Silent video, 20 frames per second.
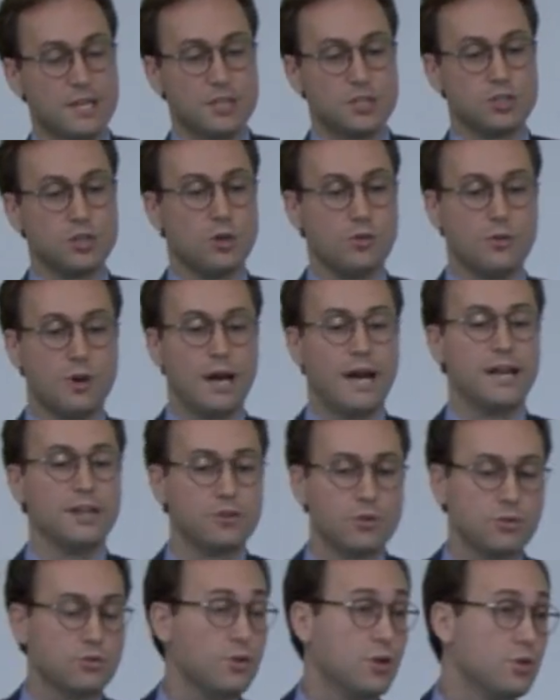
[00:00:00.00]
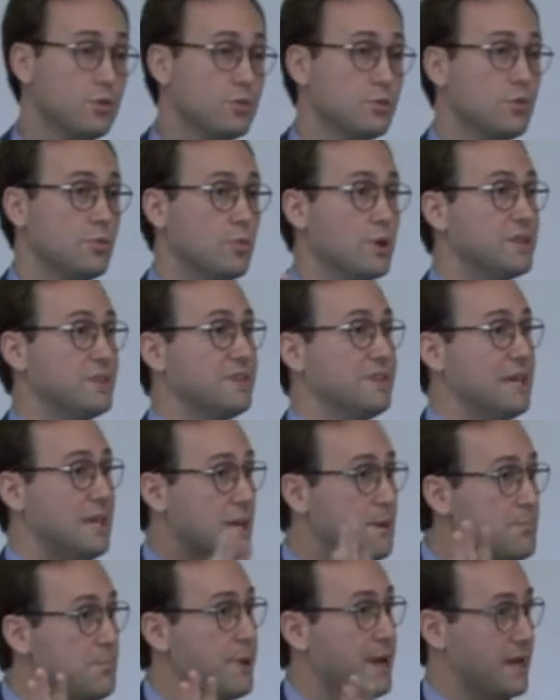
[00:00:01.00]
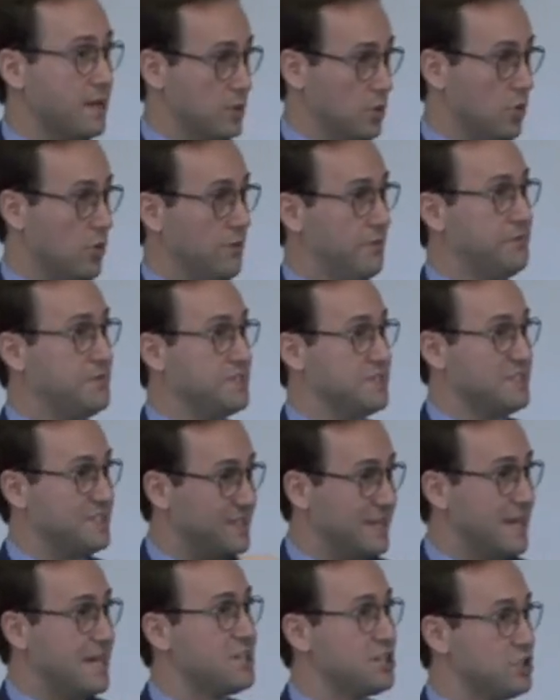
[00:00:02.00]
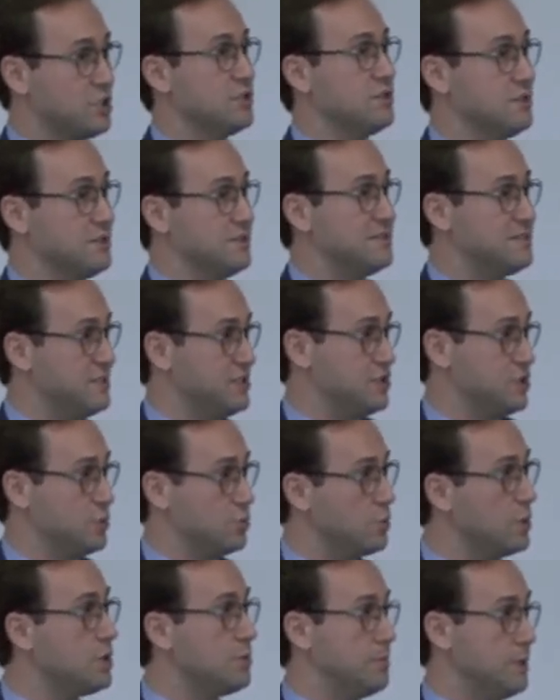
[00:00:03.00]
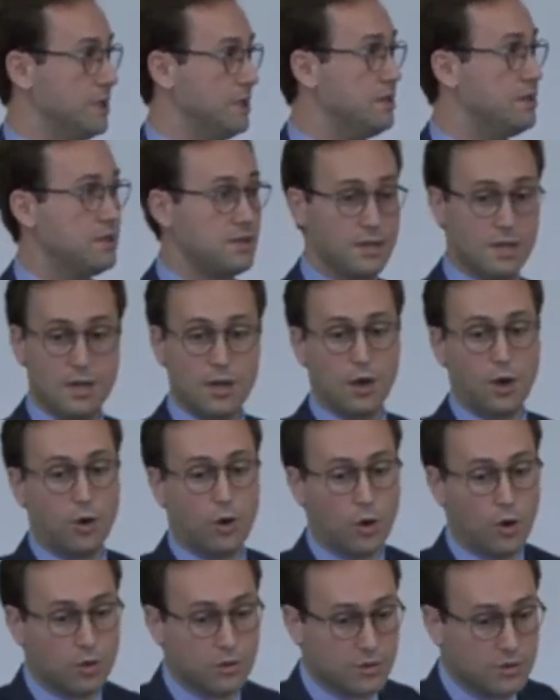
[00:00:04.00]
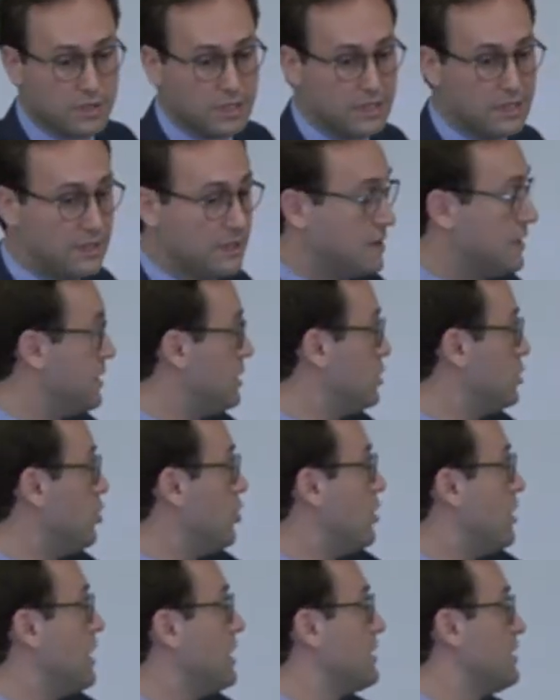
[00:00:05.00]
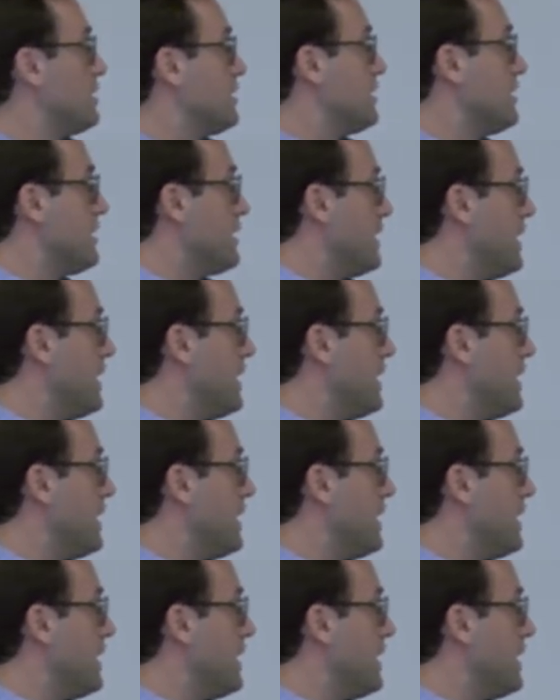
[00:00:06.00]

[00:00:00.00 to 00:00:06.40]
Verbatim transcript: So I don't know what the impact of this national decision will be on the Doğan